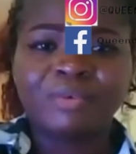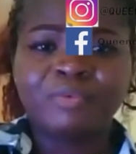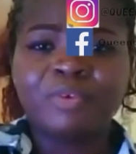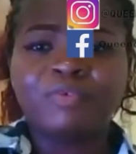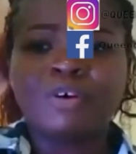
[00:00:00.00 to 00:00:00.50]

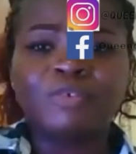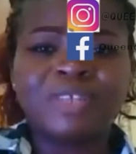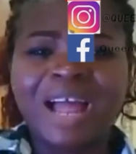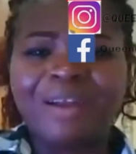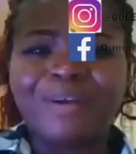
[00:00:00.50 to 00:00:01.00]

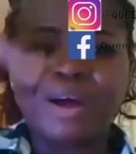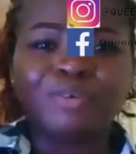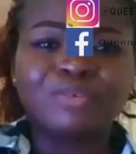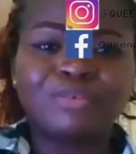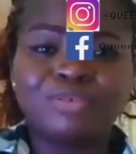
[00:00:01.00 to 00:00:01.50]
revolved
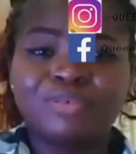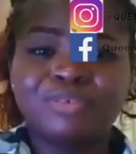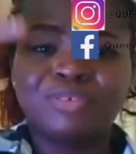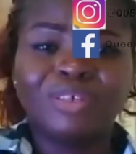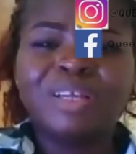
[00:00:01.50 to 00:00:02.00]
around,
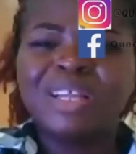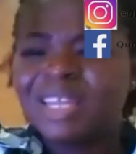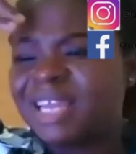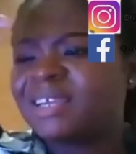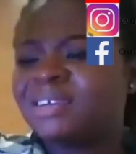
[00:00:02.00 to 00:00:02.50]

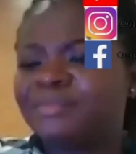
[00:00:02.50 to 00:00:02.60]
like,